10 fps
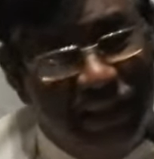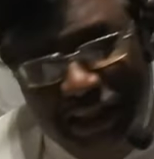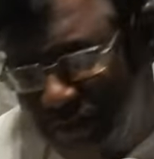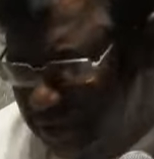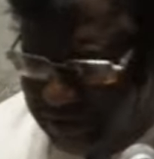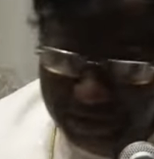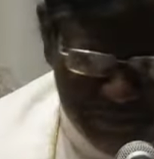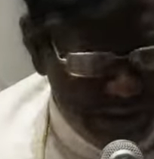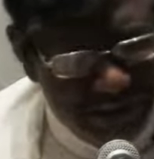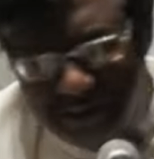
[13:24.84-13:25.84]
even they
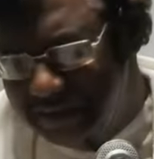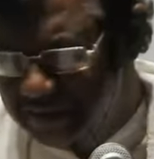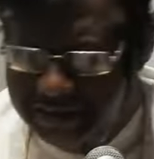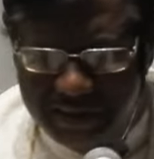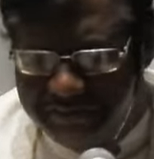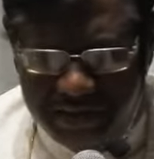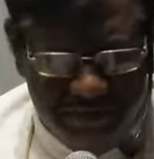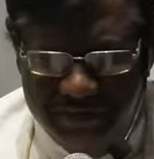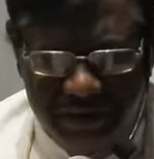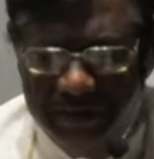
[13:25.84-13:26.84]
mentioned it in the
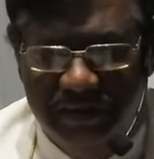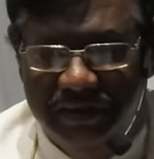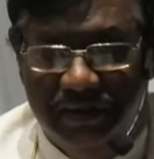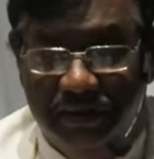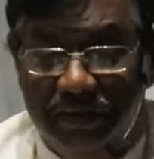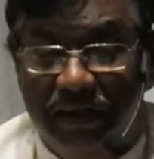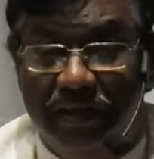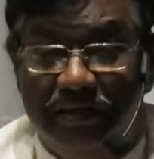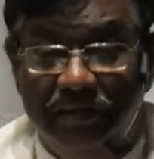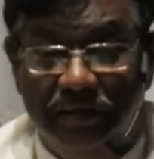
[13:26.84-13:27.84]
affidavit,
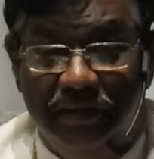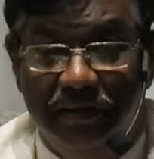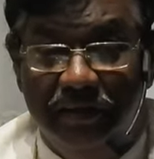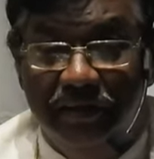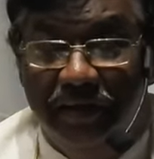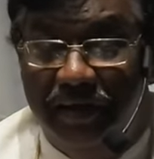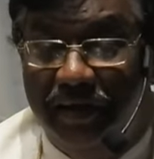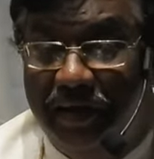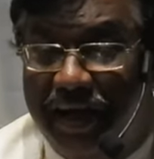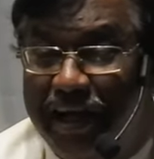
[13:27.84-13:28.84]
that
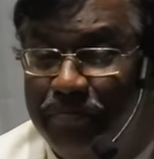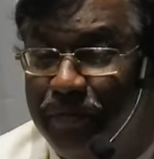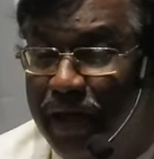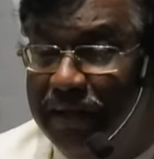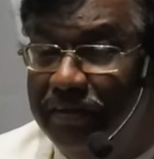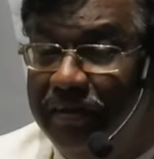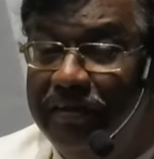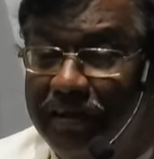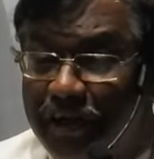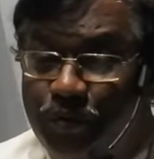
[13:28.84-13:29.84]
I am
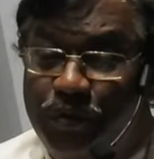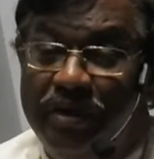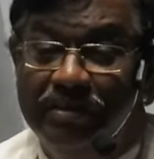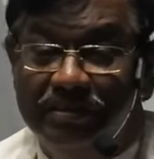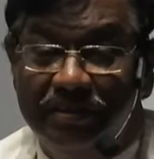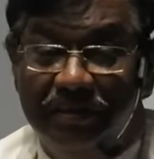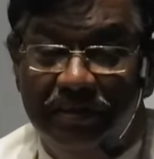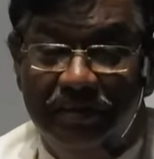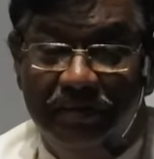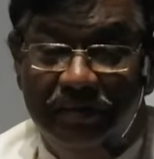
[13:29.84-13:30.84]
gathering the rowdies
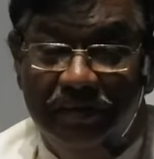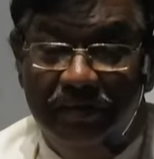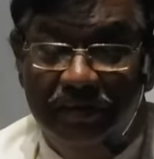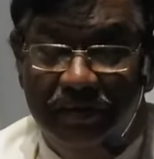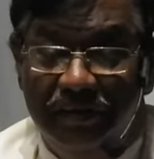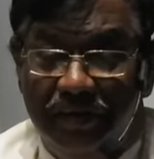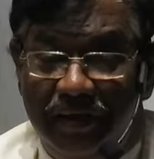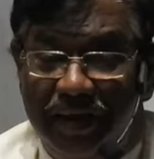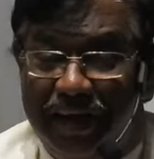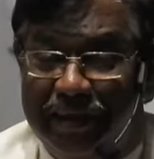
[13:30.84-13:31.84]

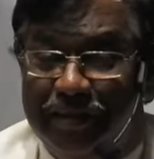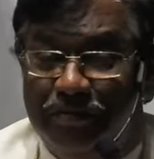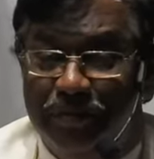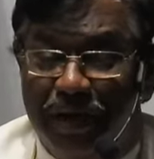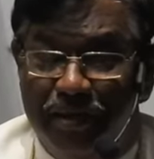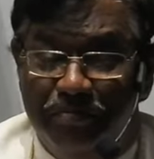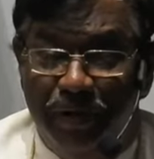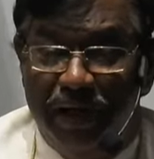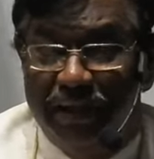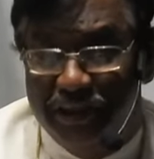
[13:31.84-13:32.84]
and I am
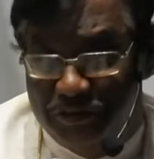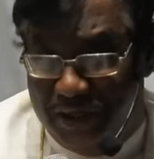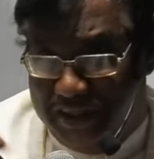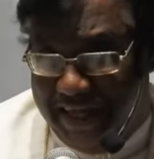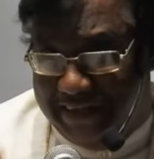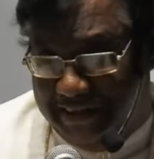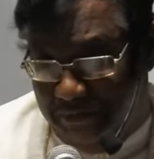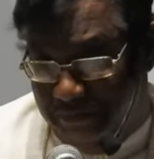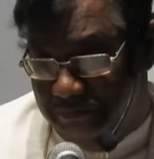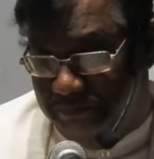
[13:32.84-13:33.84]
planning to attack them.